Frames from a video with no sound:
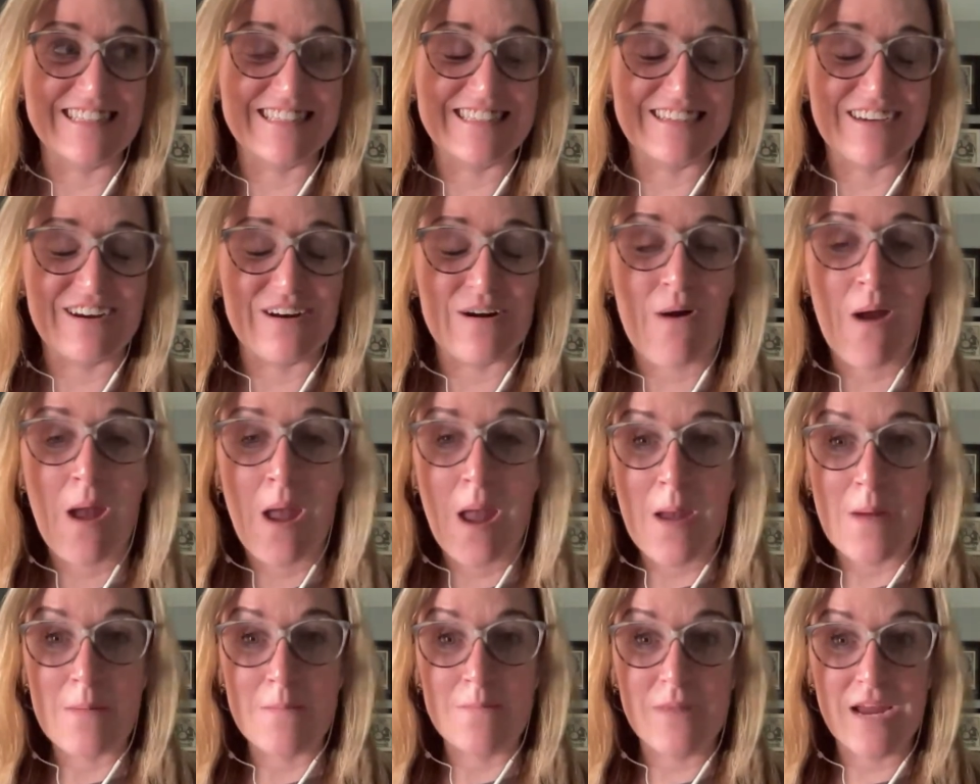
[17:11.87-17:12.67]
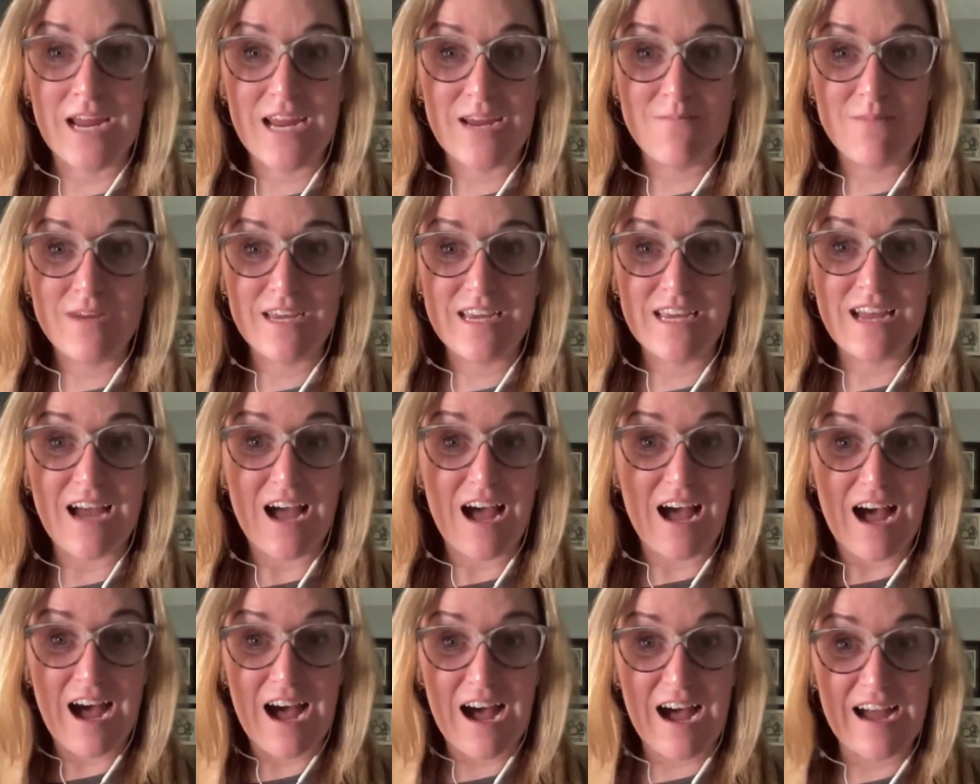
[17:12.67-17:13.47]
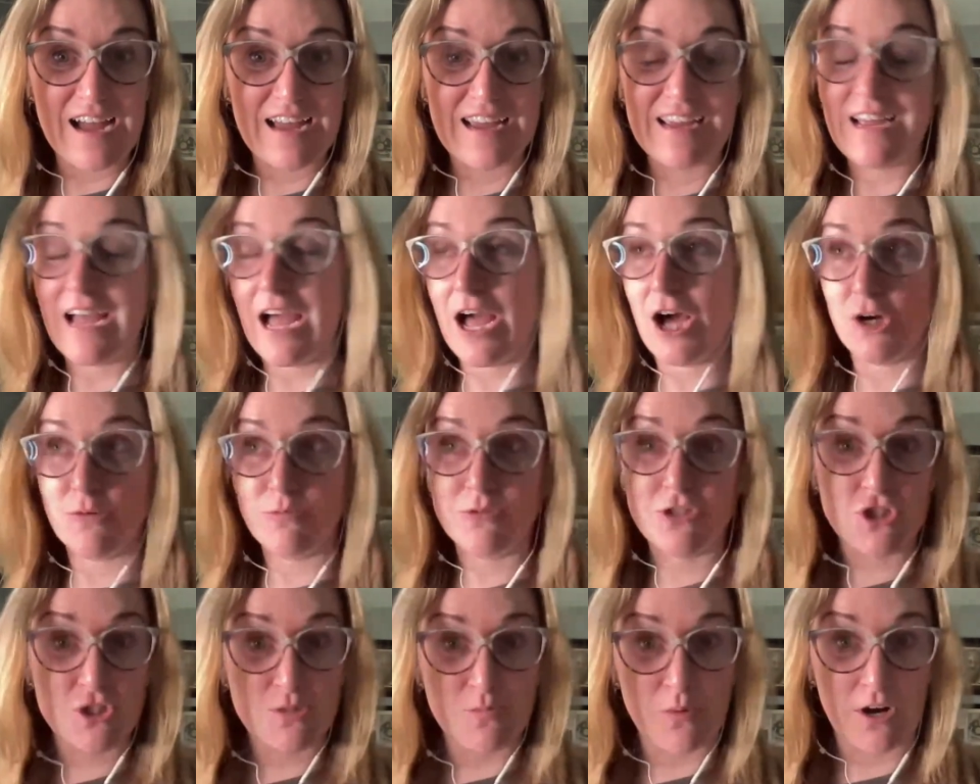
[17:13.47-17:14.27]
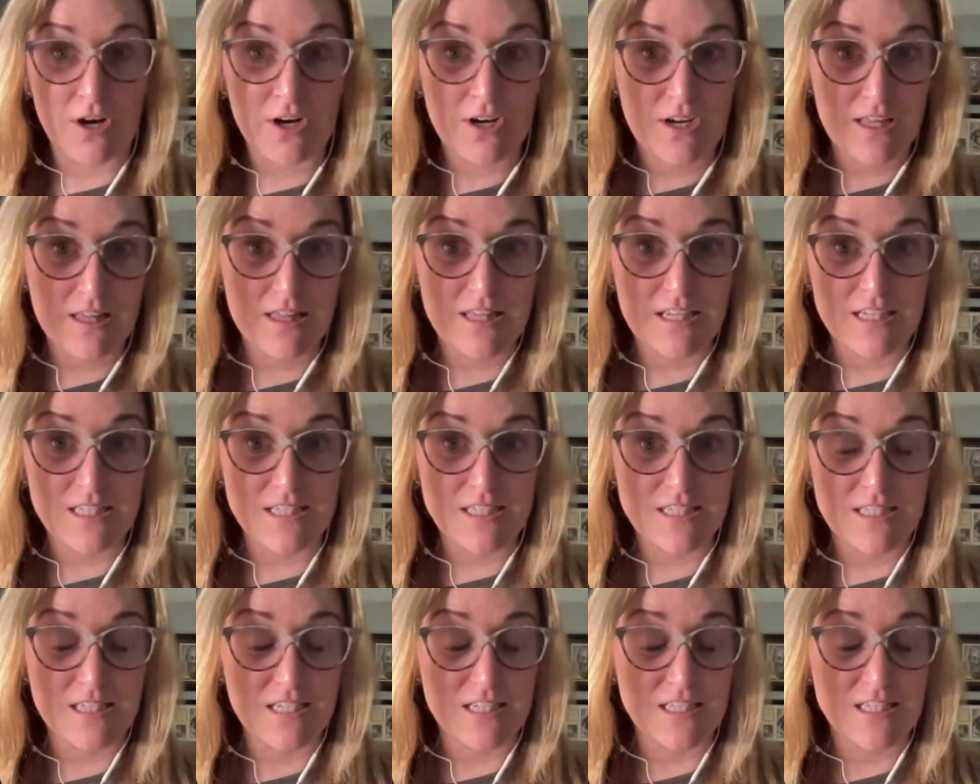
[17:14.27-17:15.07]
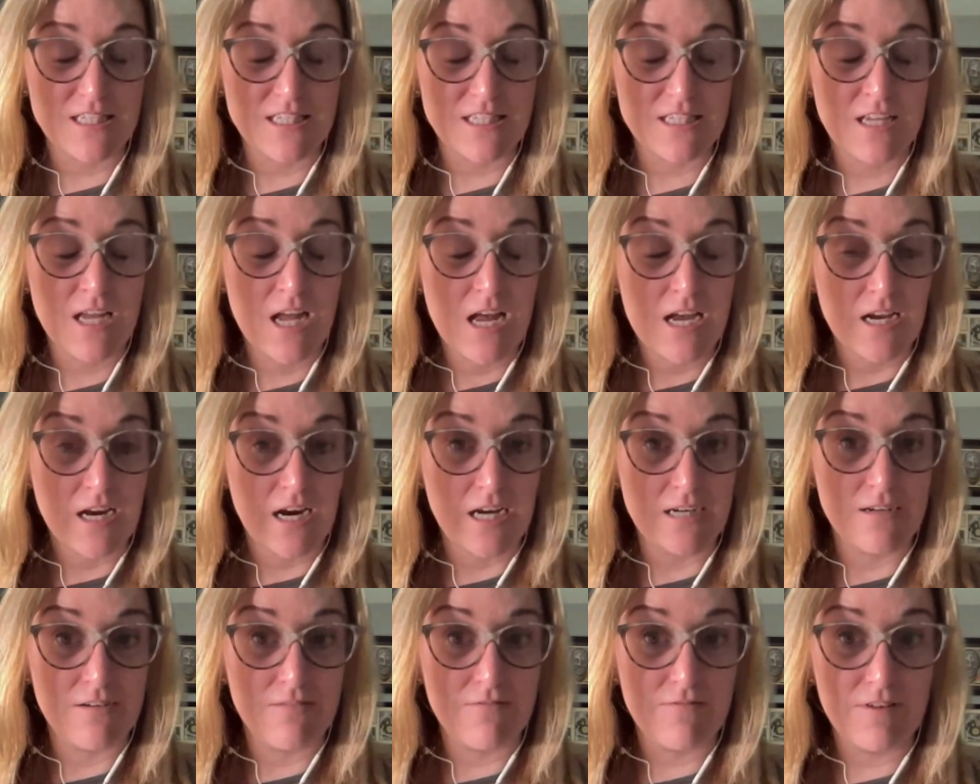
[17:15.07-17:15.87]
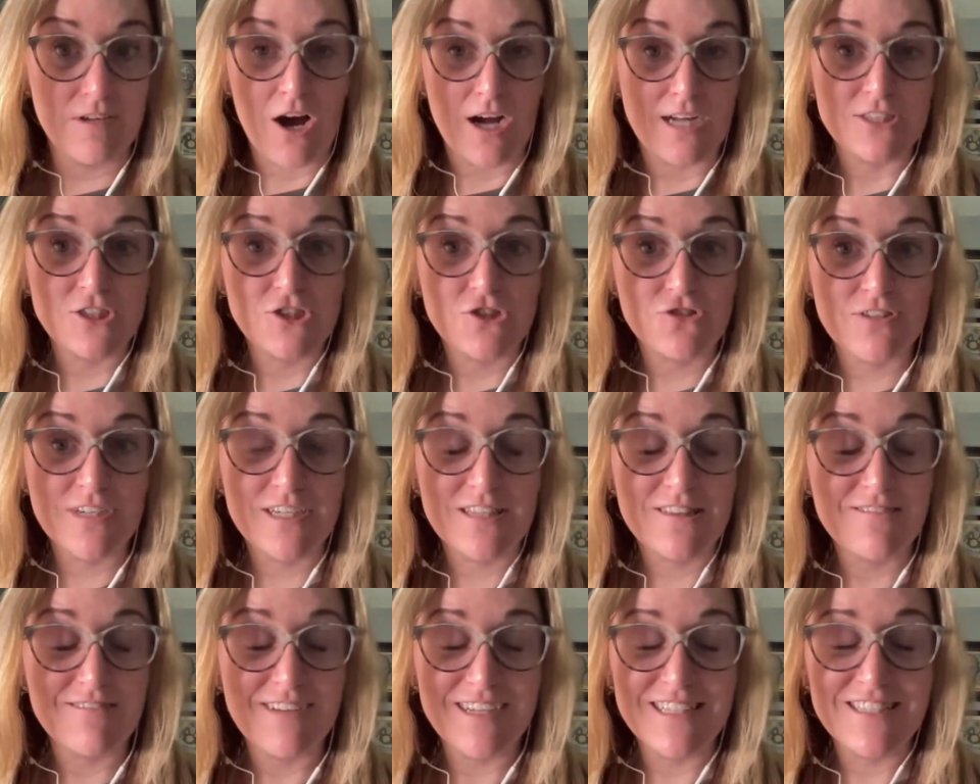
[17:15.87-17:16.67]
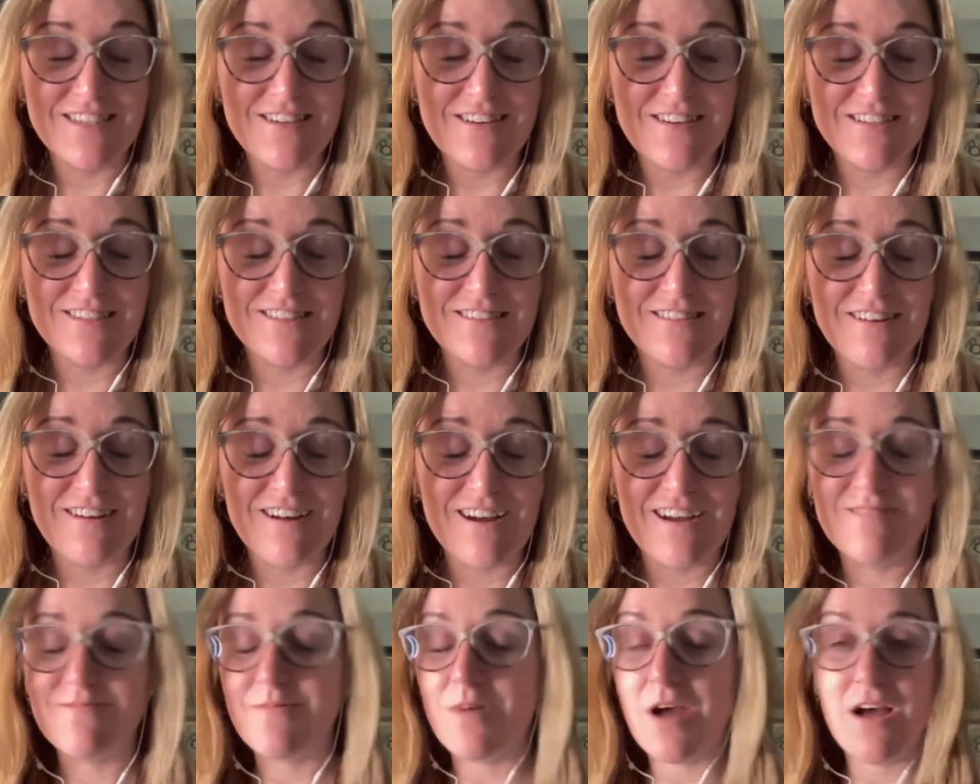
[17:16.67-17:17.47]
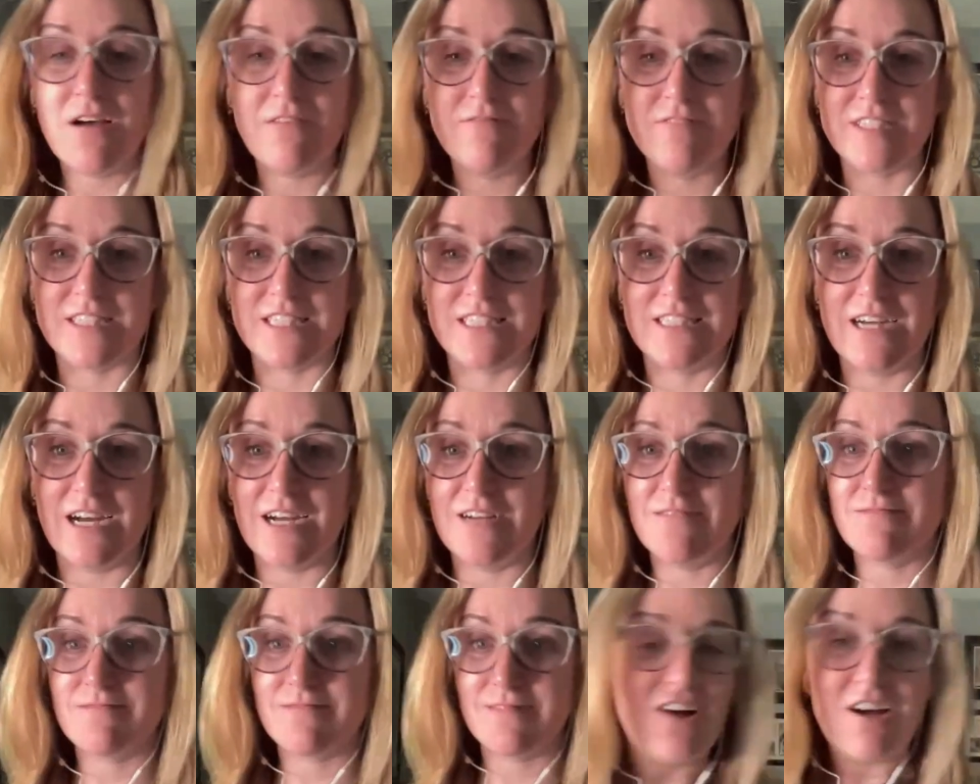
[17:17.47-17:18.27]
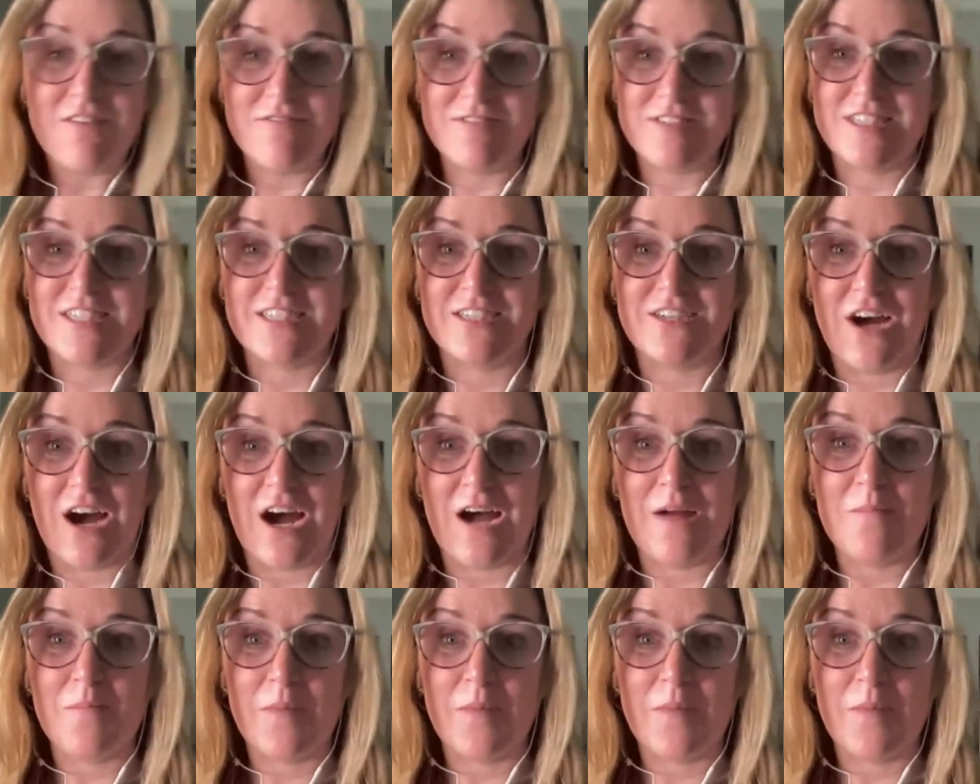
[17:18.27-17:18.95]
So maybe I helped spark this kind of hot streak the Red Sox are on. Obviously not.